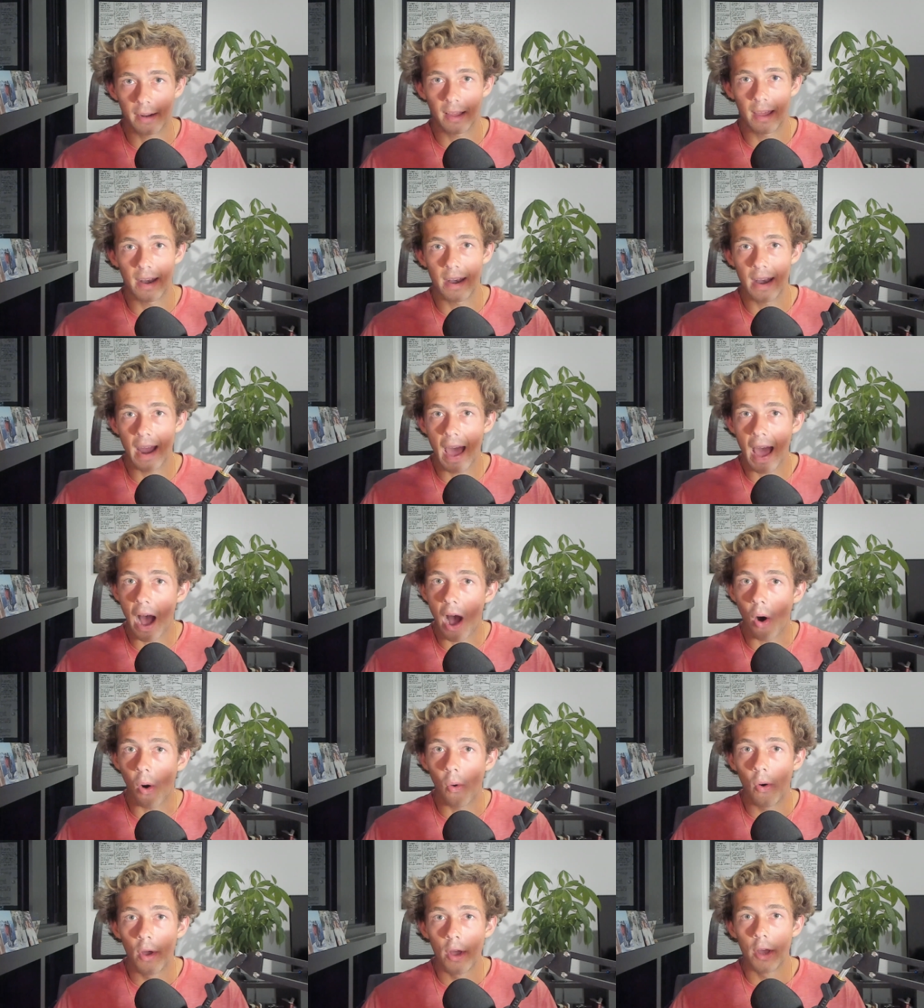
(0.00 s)
And
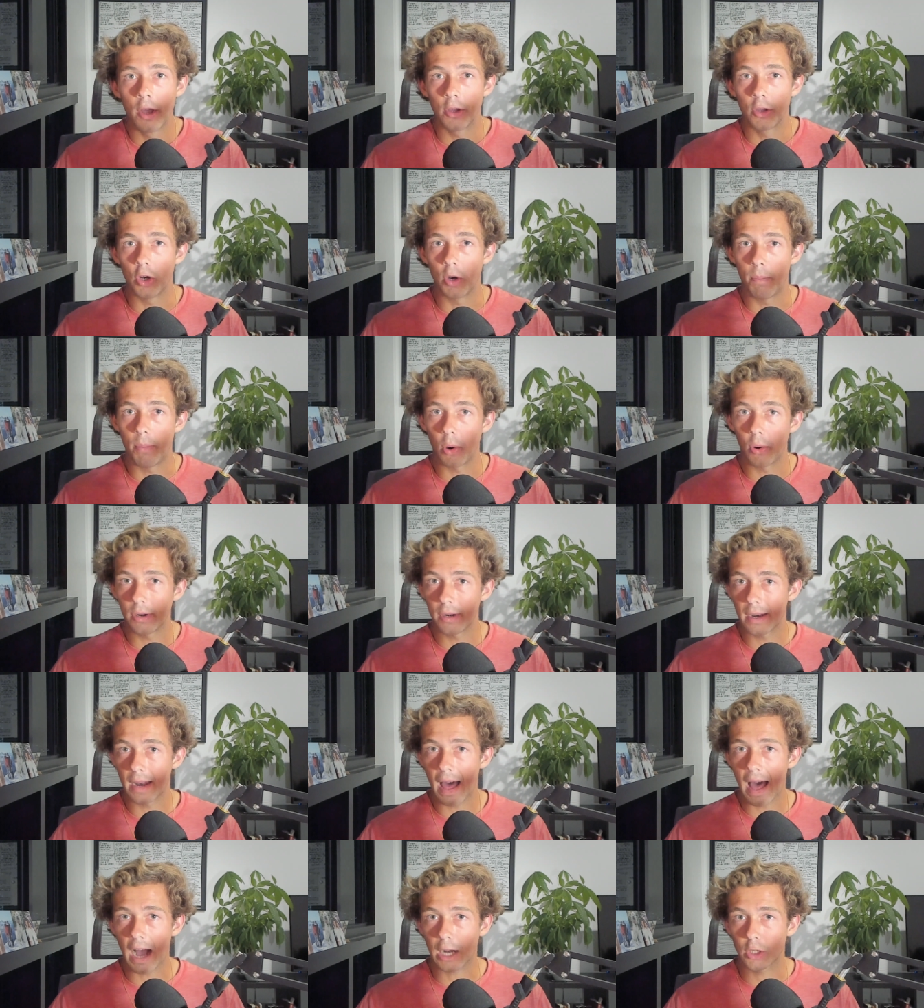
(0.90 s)
now you're building an
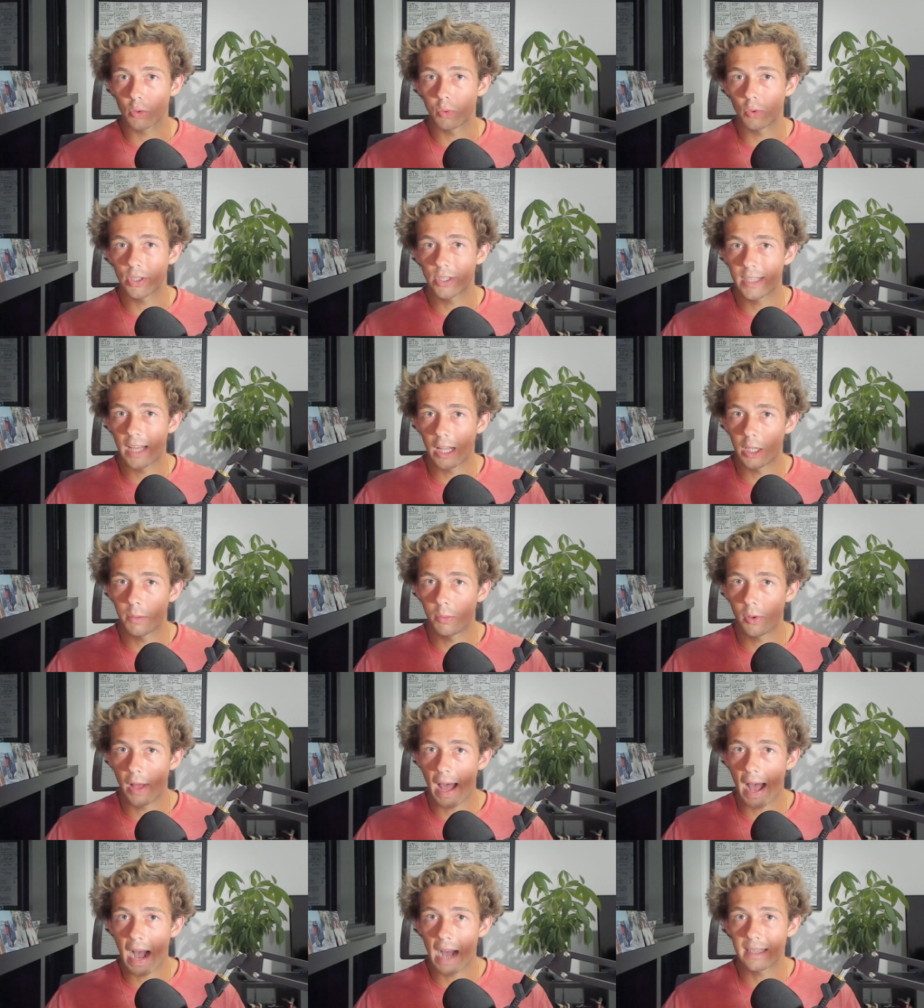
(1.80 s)
actual
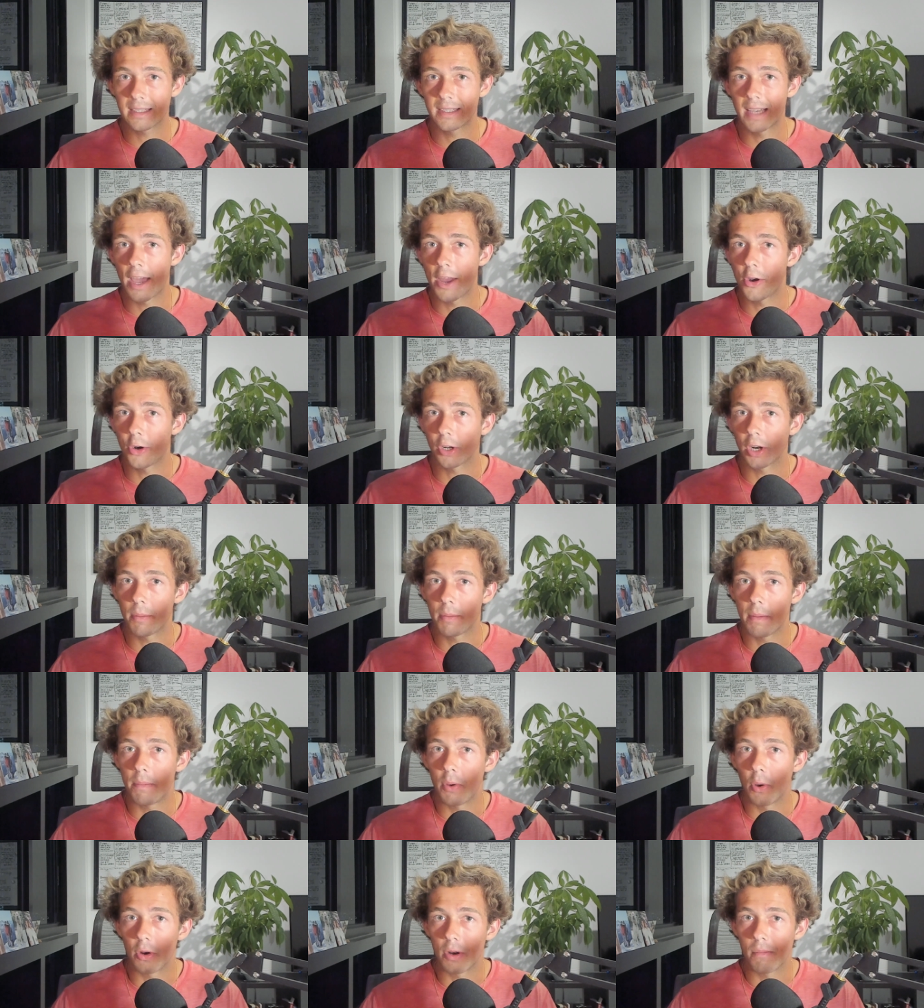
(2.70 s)
sellable asset and you're going to be
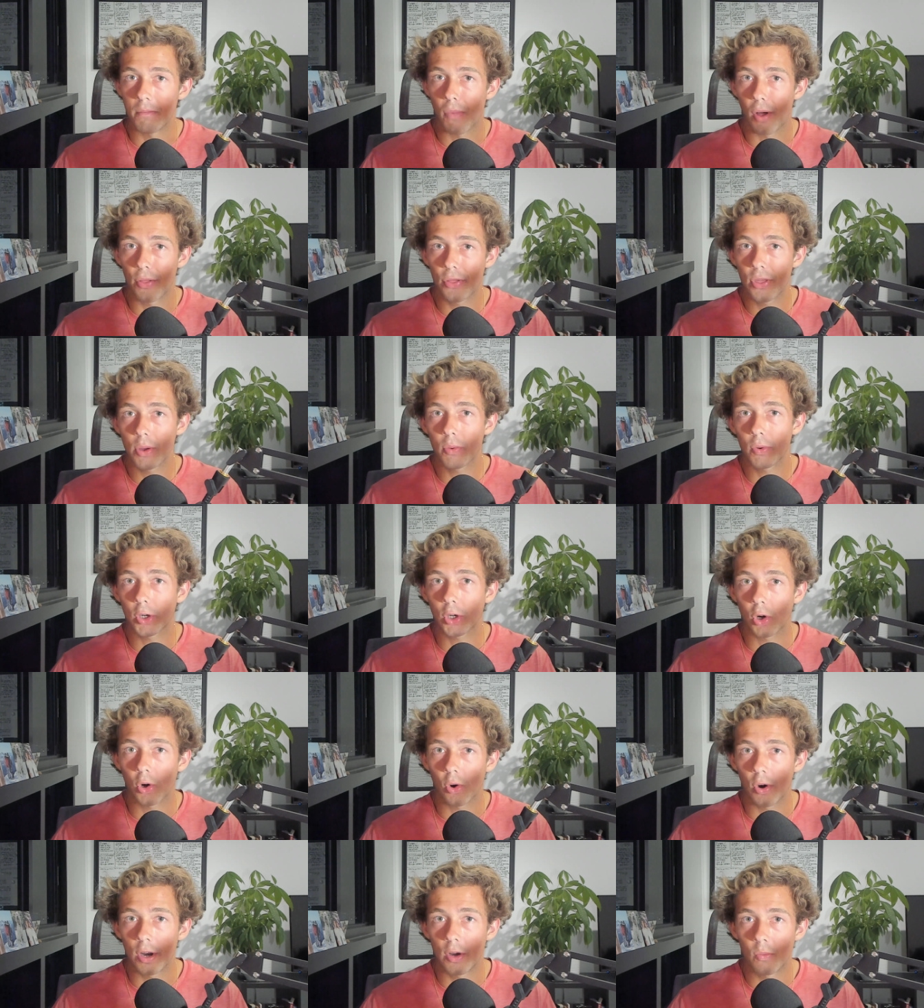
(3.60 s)
building monthly
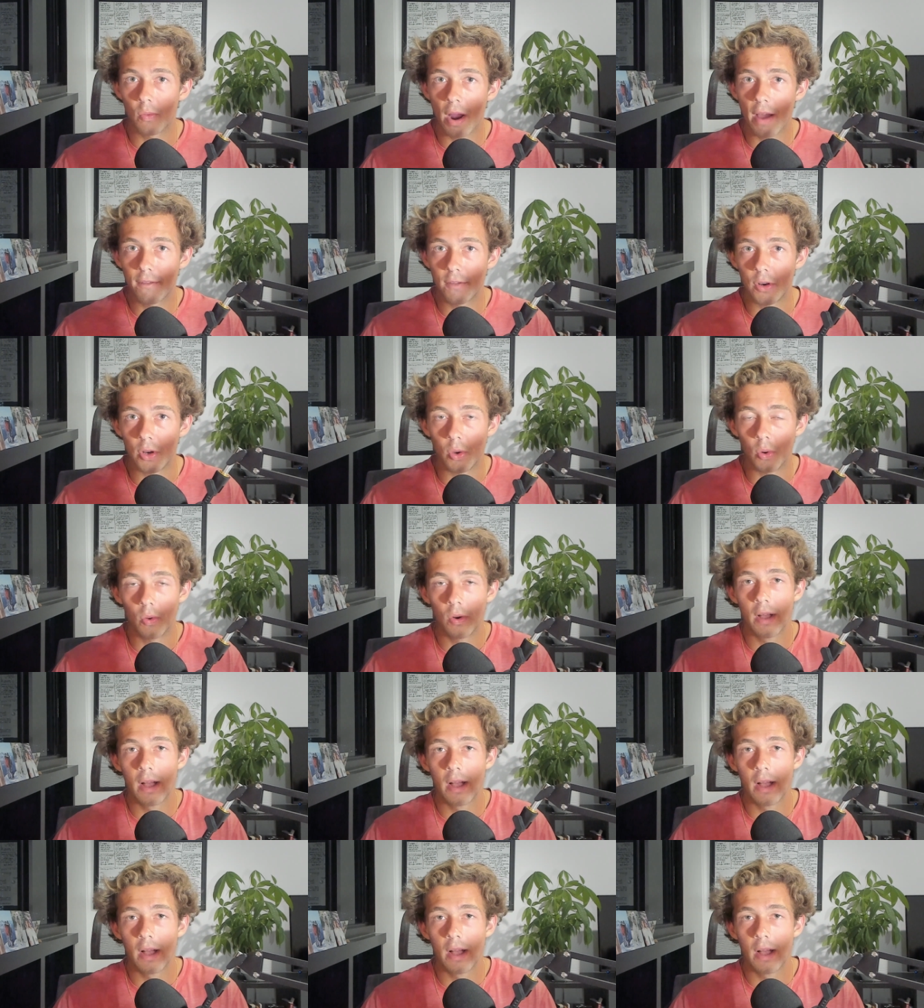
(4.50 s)
recurring revenue